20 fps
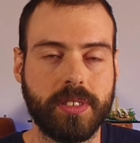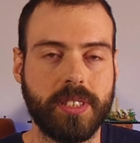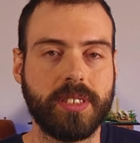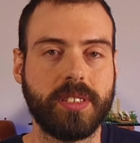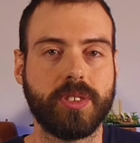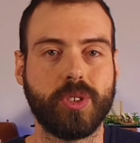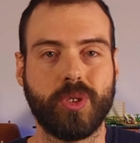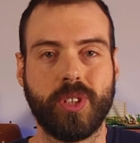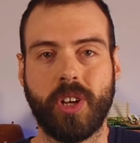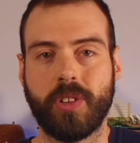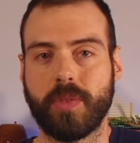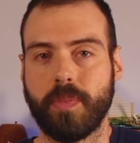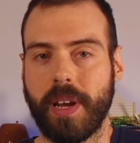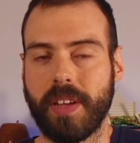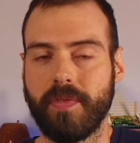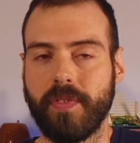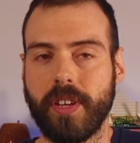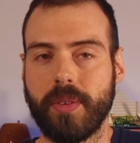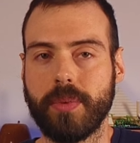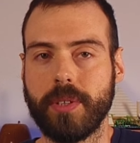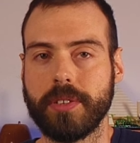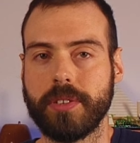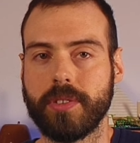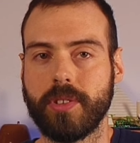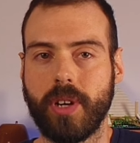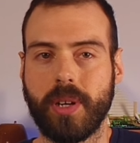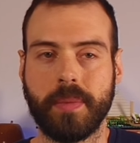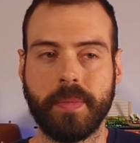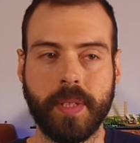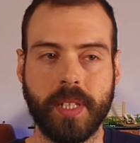This is not my favorite,
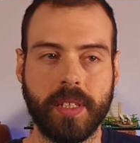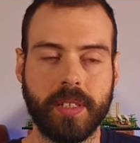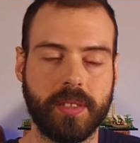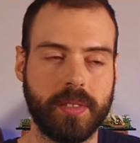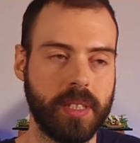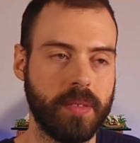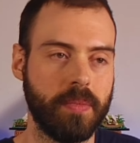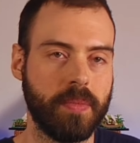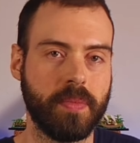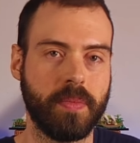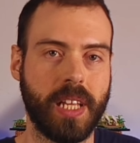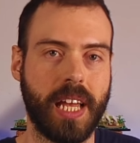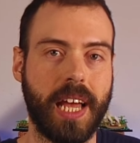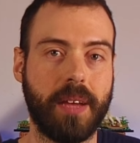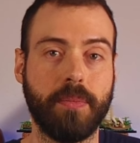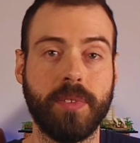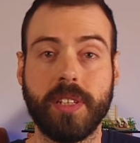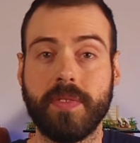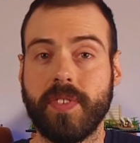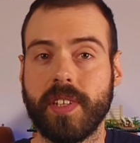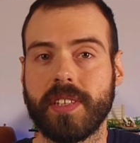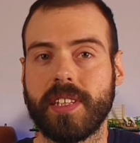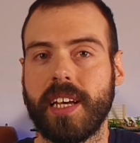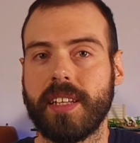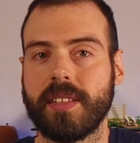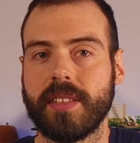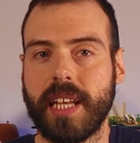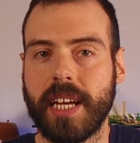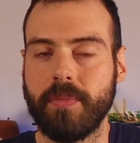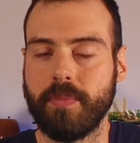so I'm leaving
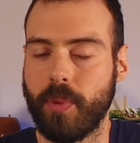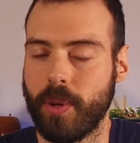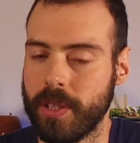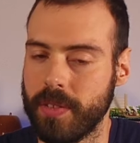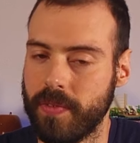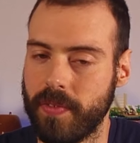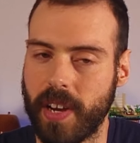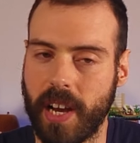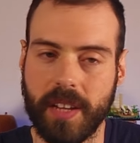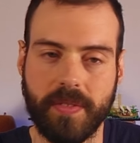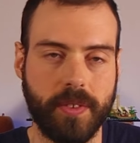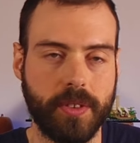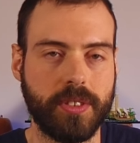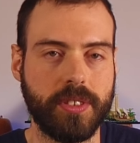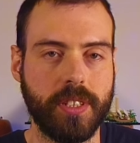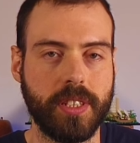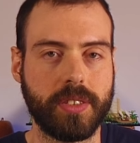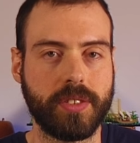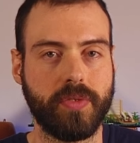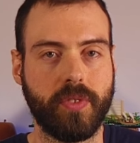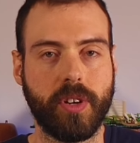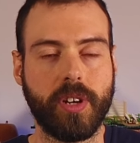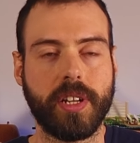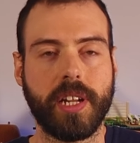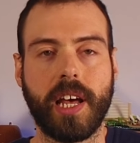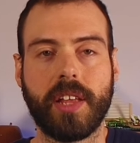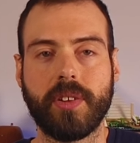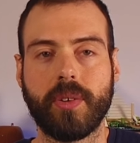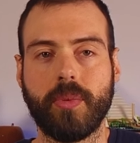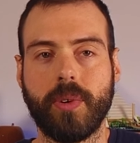that 9.5 or 6 for
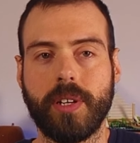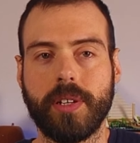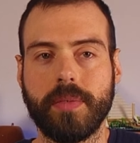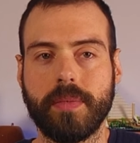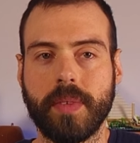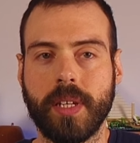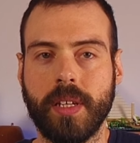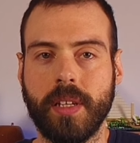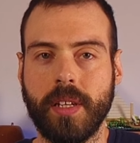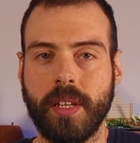another one.